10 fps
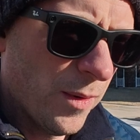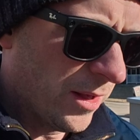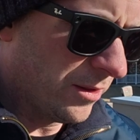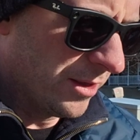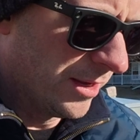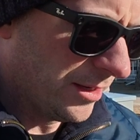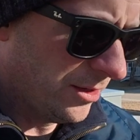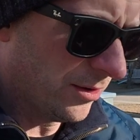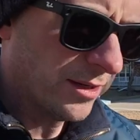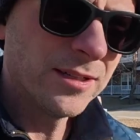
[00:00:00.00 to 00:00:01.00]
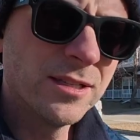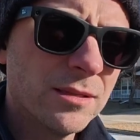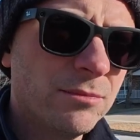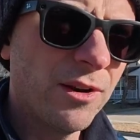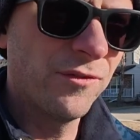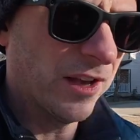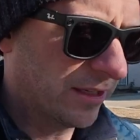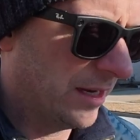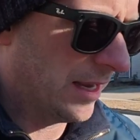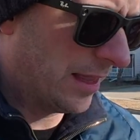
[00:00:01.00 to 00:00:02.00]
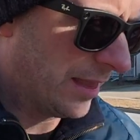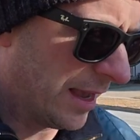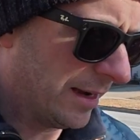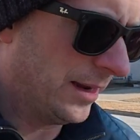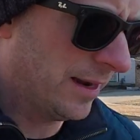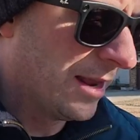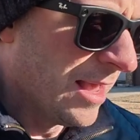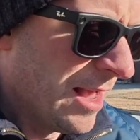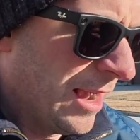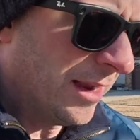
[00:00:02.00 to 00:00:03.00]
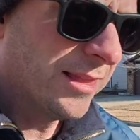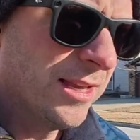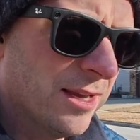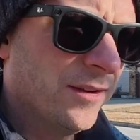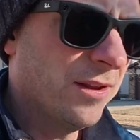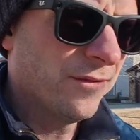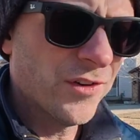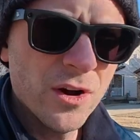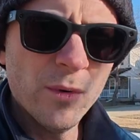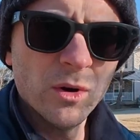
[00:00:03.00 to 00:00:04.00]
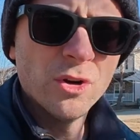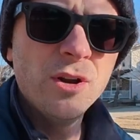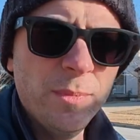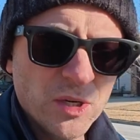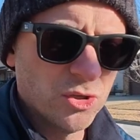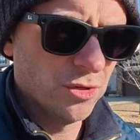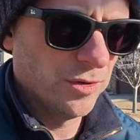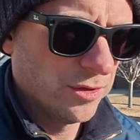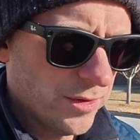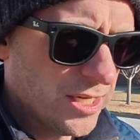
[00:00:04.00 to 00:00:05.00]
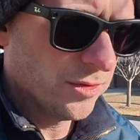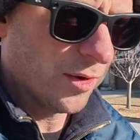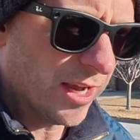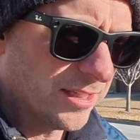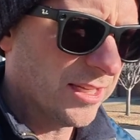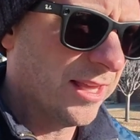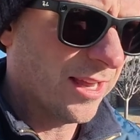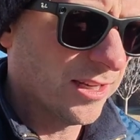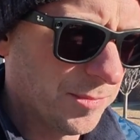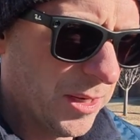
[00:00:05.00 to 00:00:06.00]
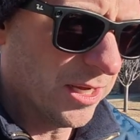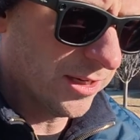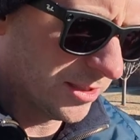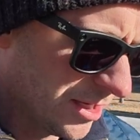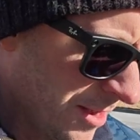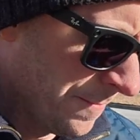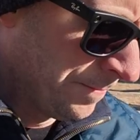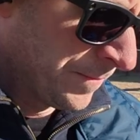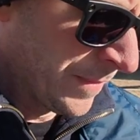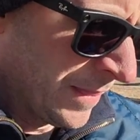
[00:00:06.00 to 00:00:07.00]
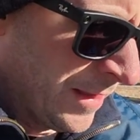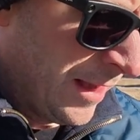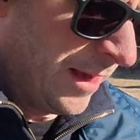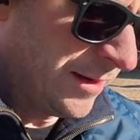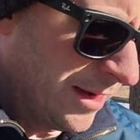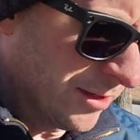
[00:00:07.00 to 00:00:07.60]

Well, you know, I did some reflecting on that, and I think it very well could be true. And the reason why I say that is because on